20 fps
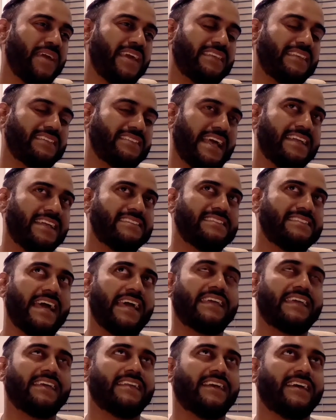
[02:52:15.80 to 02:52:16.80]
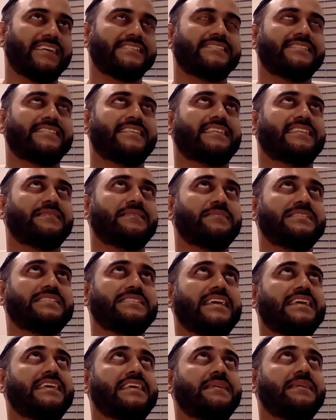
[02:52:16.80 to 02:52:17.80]
to antagonize, like
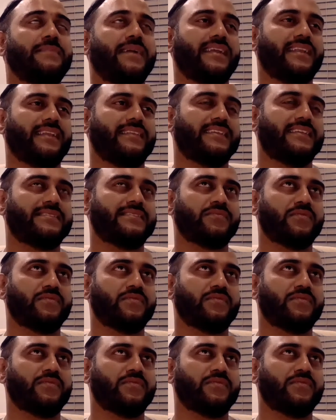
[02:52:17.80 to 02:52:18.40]
the mistake he made,